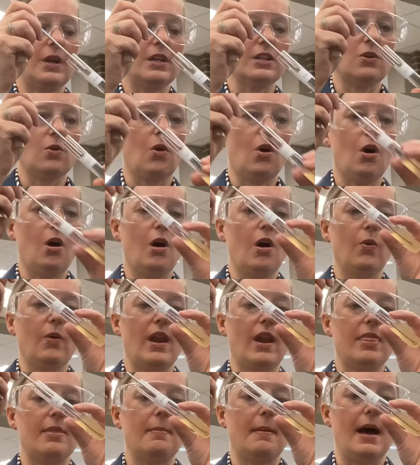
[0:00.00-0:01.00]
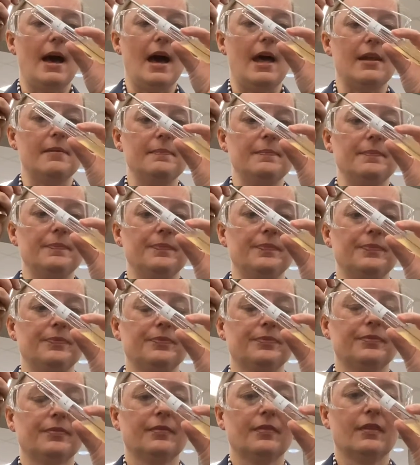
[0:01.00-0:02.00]
and go all the way to the bottom.
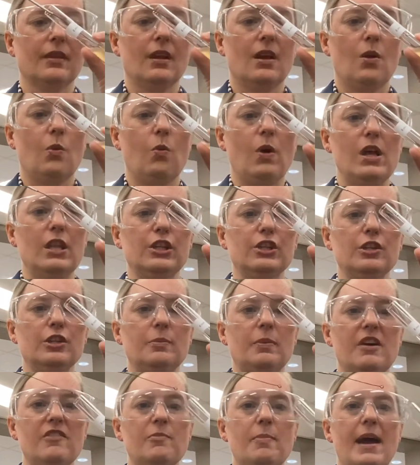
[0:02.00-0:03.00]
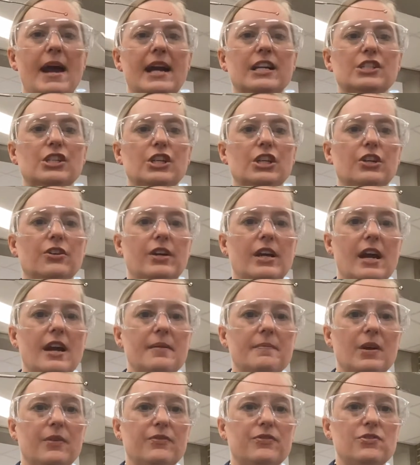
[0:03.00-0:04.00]
1 loop of bacteria,
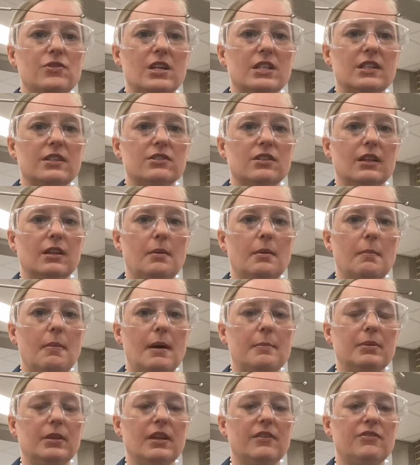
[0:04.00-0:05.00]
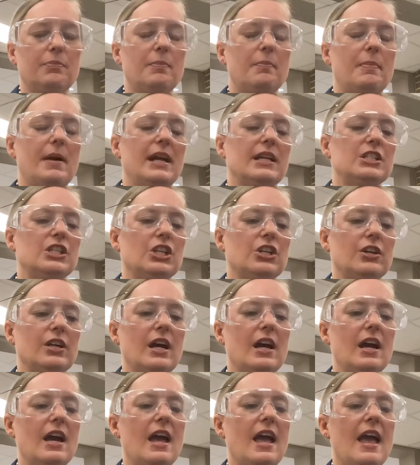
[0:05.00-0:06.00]
because there's a little bubble of
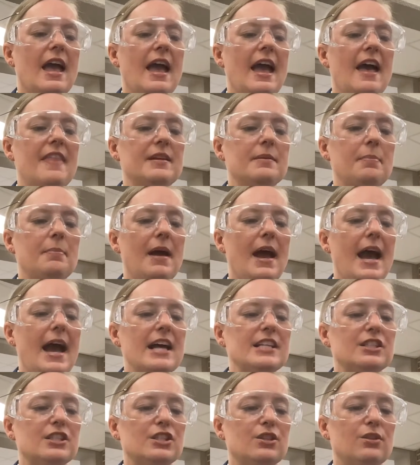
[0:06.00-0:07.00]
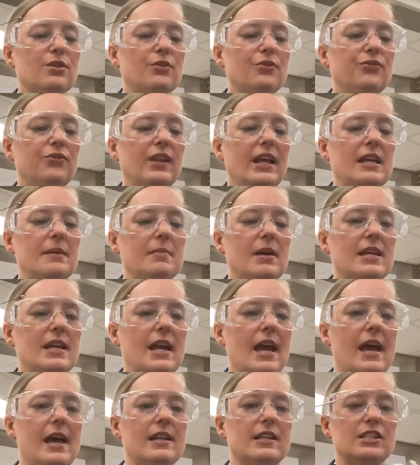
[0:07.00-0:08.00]
bacteria, and then pass this through the flame
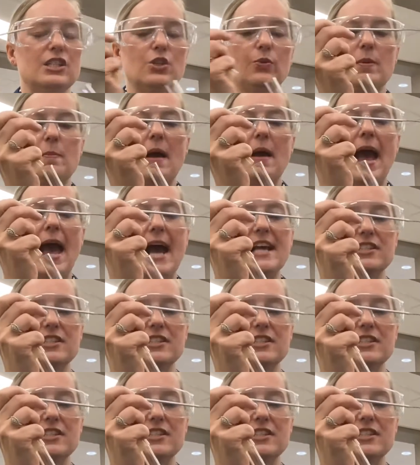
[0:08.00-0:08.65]
again. So we pass